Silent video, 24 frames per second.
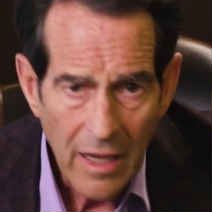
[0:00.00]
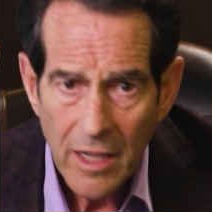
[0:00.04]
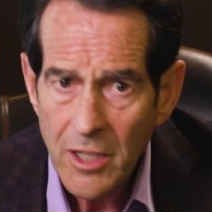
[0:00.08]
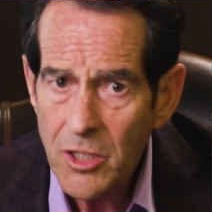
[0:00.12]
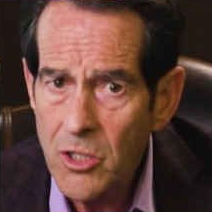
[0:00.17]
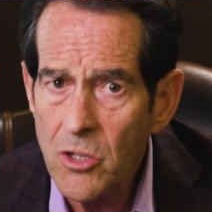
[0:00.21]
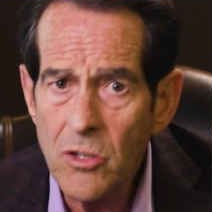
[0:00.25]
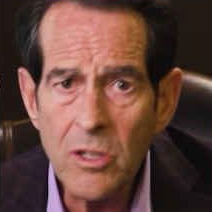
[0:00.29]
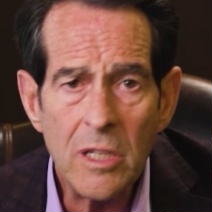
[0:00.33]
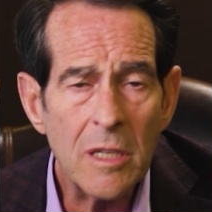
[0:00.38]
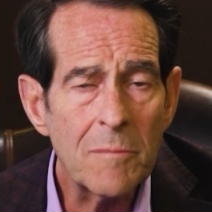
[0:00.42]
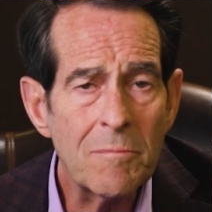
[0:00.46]

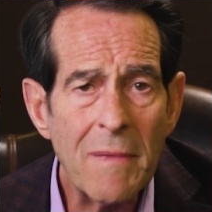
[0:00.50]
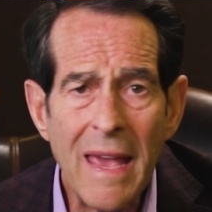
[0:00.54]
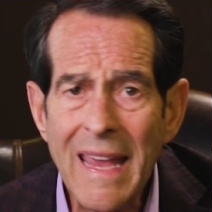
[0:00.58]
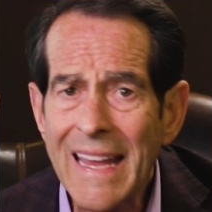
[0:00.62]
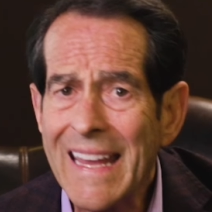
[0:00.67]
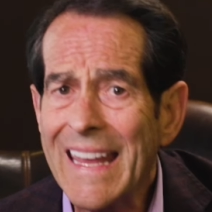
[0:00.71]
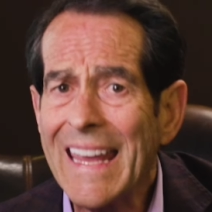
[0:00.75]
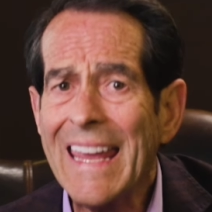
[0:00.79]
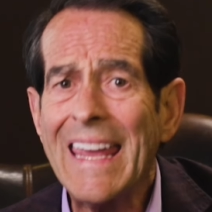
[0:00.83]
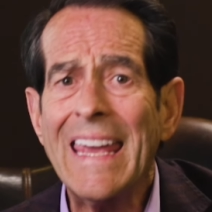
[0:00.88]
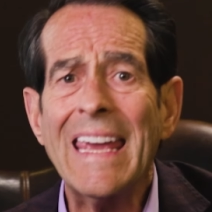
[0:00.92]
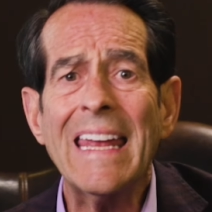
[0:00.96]
You can
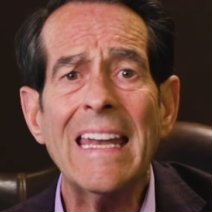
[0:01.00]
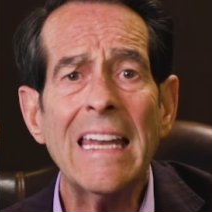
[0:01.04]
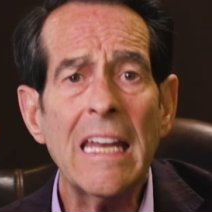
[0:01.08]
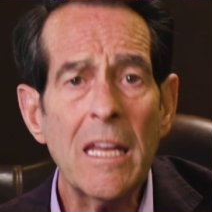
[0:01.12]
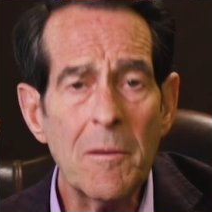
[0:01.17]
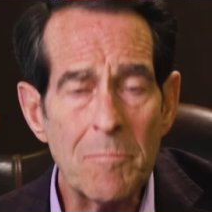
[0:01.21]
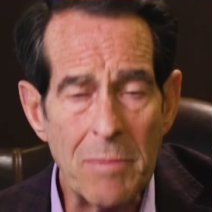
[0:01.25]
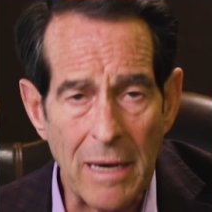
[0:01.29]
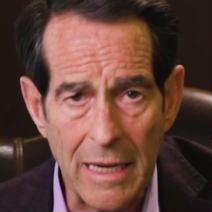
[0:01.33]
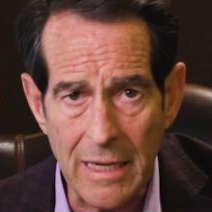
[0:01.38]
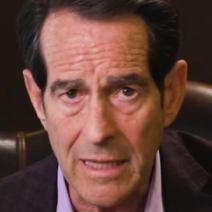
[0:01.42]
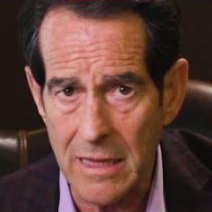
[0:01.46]
make
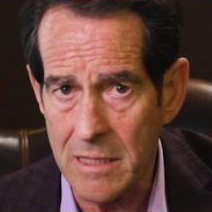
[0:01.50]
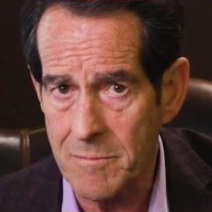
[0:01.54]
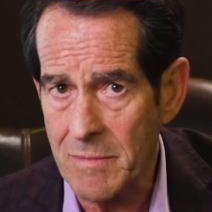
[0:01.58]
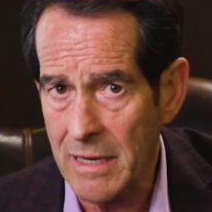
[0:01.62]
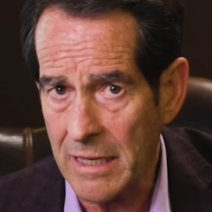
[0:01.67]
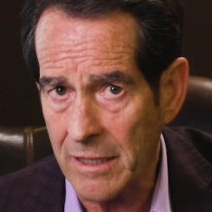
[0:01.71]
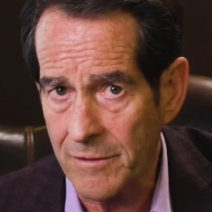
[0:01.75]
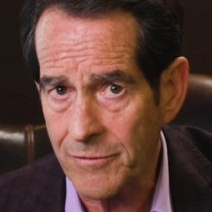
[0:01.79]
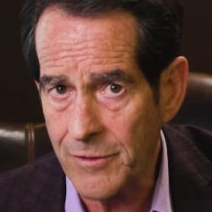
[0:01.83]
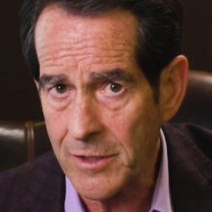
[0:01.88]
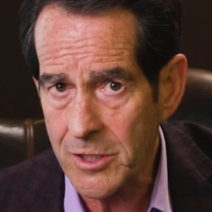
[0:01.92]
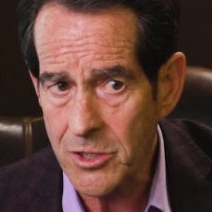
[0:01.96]
anybody the
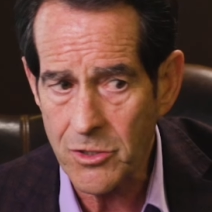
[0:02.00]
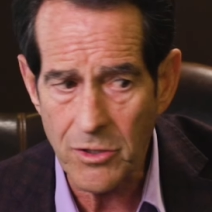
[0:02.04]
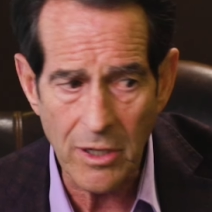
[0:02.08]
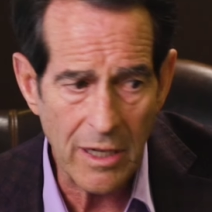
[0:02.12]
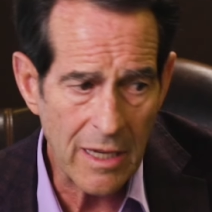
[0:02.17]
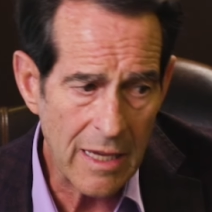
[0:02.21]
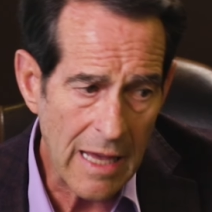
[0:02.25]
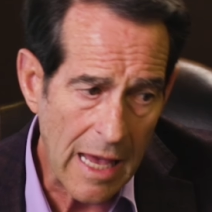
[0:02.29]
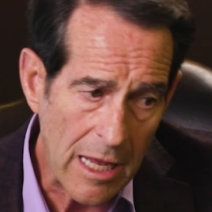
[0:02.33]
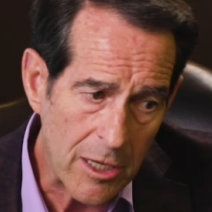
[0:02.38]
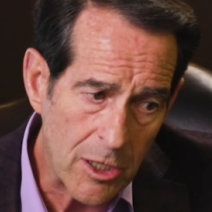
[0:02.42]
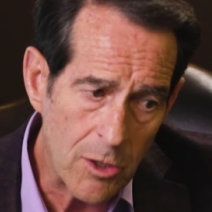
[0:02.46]

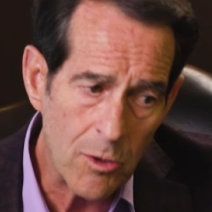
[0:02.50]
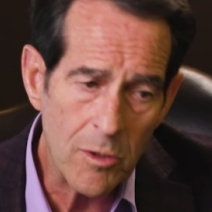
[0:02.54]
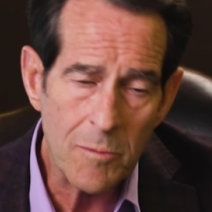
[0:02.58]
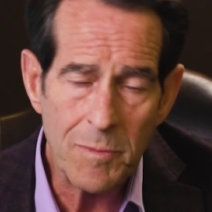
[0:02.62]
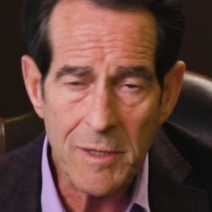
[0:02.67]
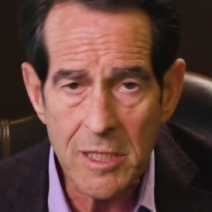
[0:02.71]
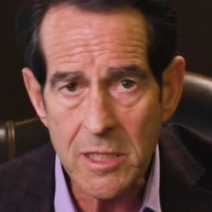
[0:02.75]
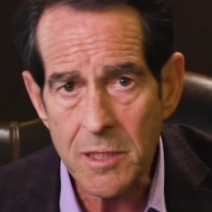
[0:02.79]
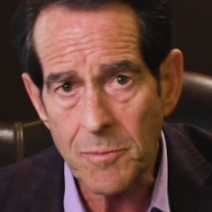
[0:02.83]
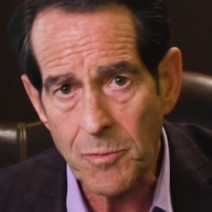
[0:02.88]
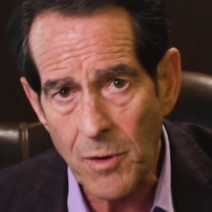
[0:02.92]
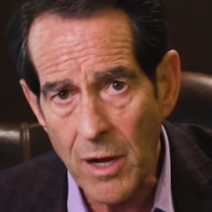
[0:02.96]
beneficiary, and you would
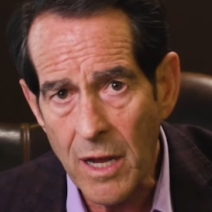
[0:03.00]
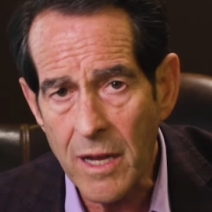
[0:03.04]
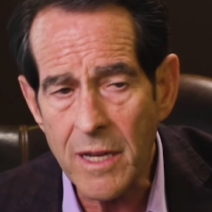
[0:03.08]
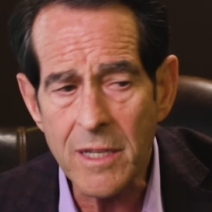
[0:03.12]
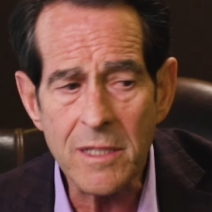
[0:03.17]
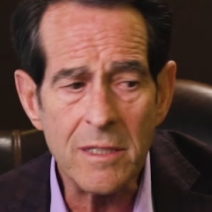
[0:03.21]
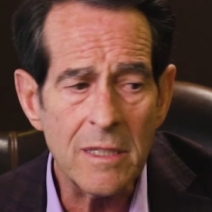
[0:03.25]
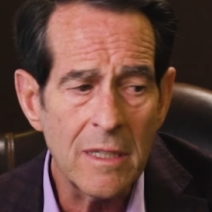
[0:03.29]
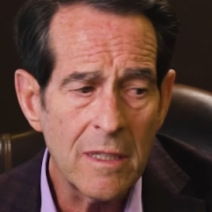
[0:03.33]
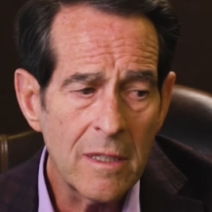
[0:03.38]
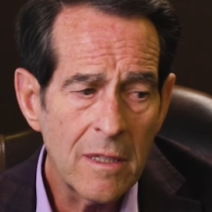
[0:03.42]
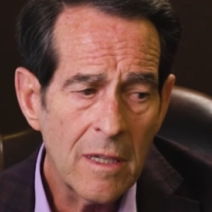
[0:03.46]
be
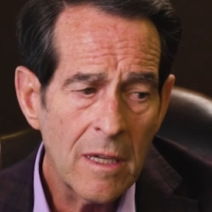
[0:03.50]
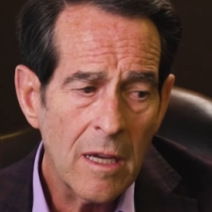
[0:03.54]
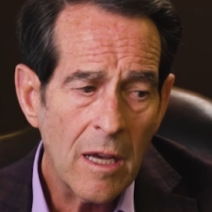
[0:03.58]
surprised.